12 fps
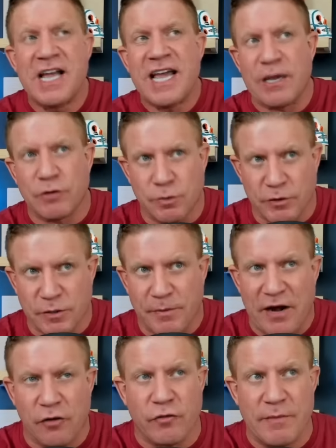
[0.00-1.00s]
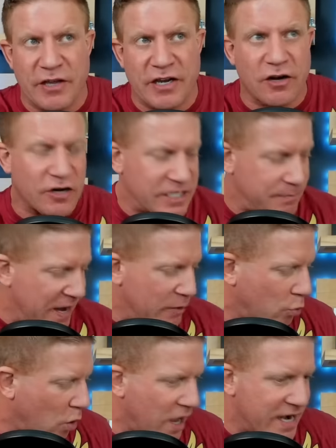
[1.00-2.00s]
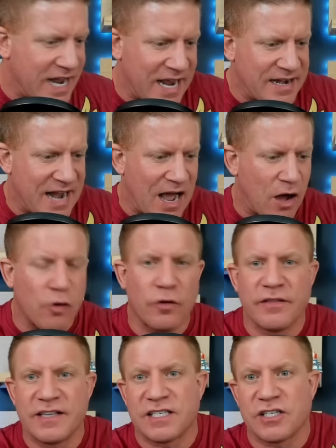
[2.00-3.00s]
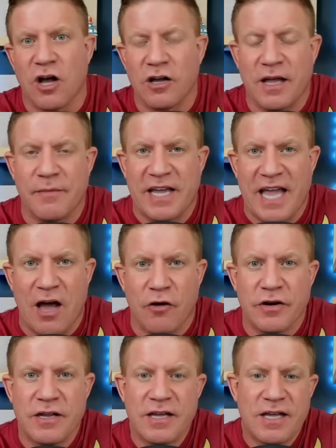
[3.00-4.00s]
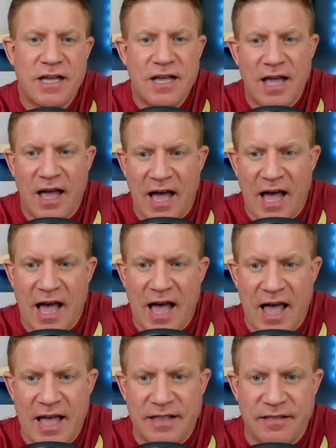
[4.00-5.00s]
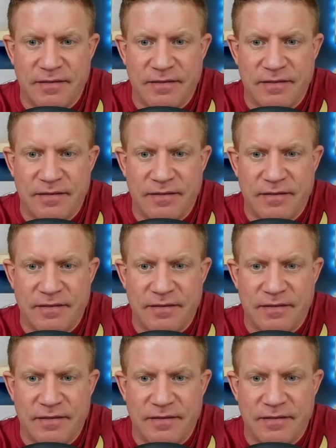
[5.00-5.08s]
He was supposed to pay her $3 million. He paid one. And now this is all coming out. Uh,